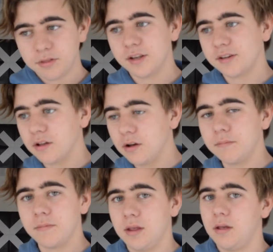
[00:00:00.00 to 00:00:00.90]
of the things that I
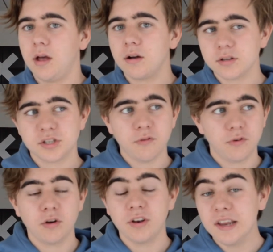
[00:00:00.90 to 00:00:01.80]
got the
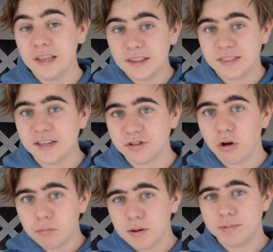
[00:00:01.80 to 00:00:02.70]
shout. I didn't get this
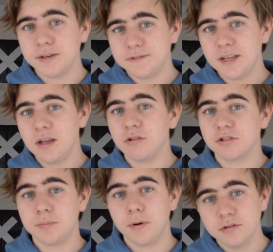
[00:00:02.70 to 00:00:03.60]
on my birthday. I was
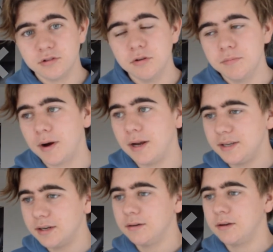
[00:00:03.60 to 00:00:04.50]
supposed to, but I
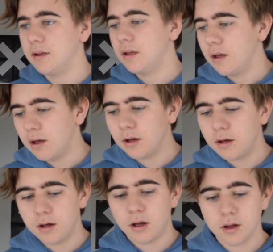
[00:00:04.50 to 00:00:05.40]
didn't.
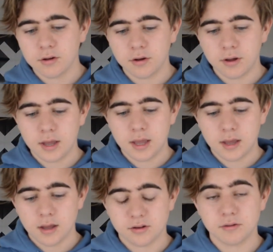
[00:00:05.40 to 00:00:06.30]
I got
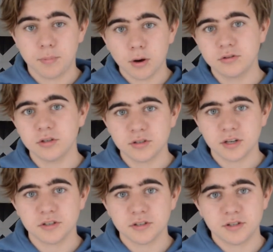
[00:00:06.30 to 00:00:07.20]
some posters,
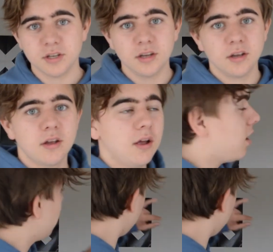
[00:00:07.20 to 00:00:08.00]
as you can see. I